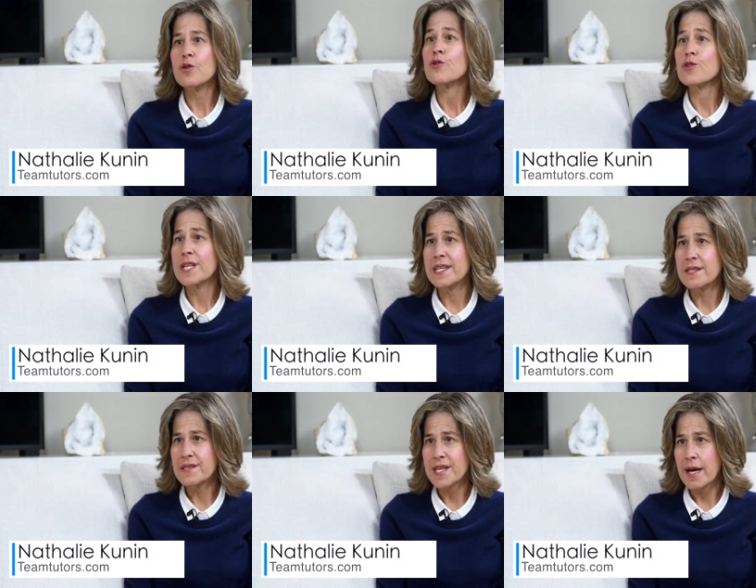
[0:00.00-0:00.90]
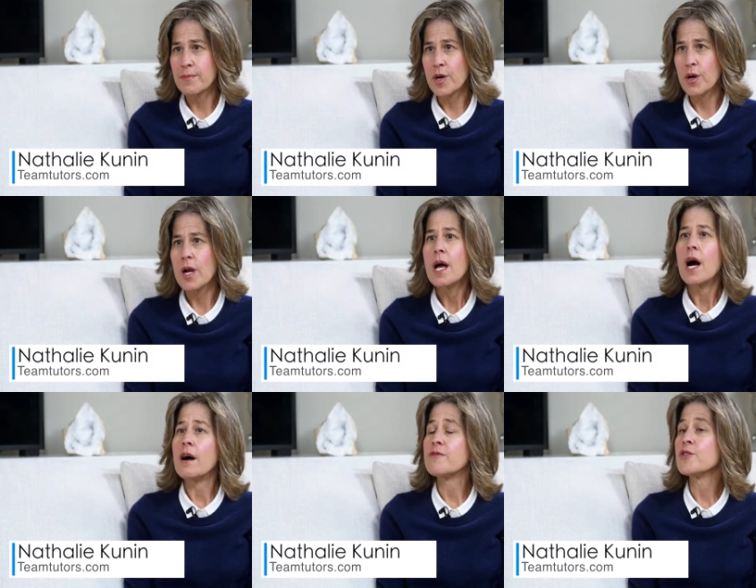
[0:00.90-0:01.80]
early December
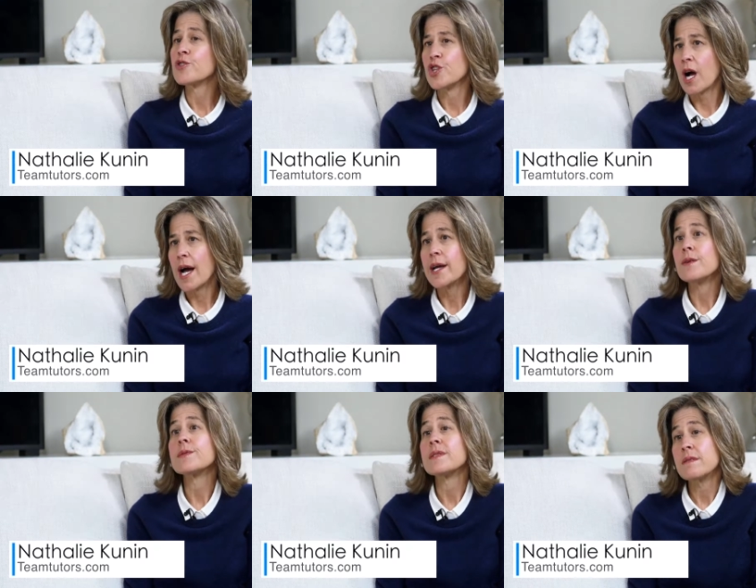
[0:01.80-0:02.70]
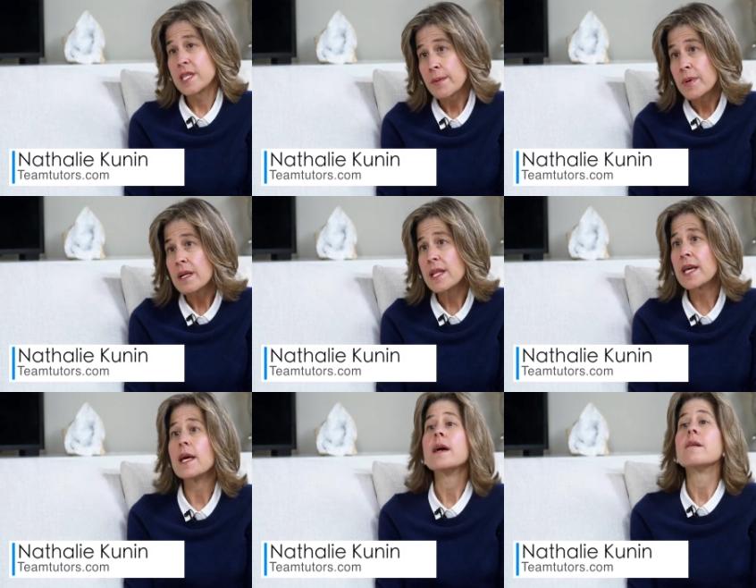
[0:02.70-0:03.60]
of your child's
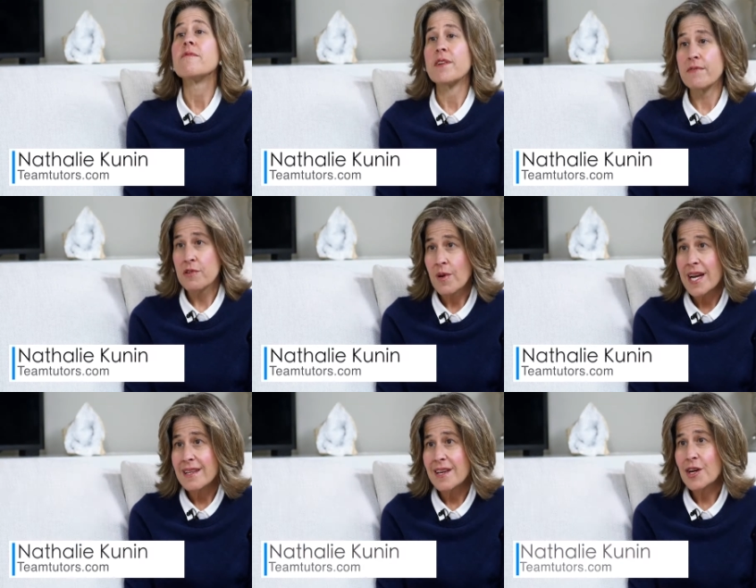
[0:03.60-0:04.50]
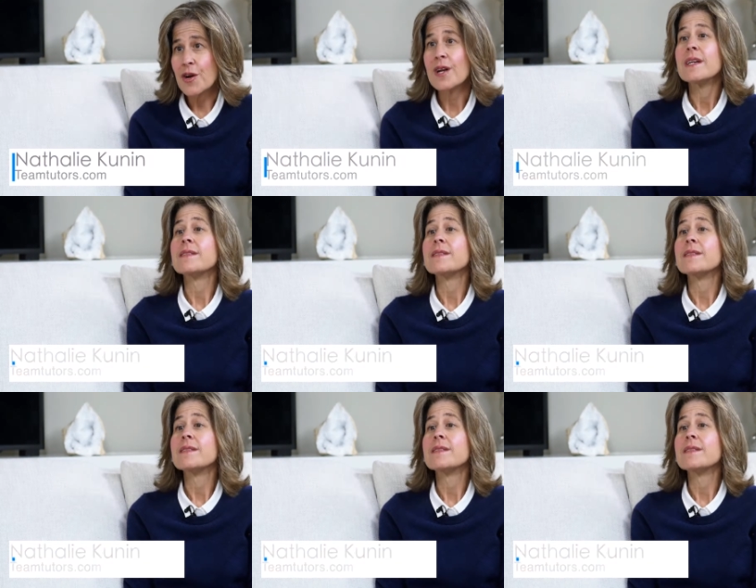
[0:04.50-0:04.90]
typically fifth grade year,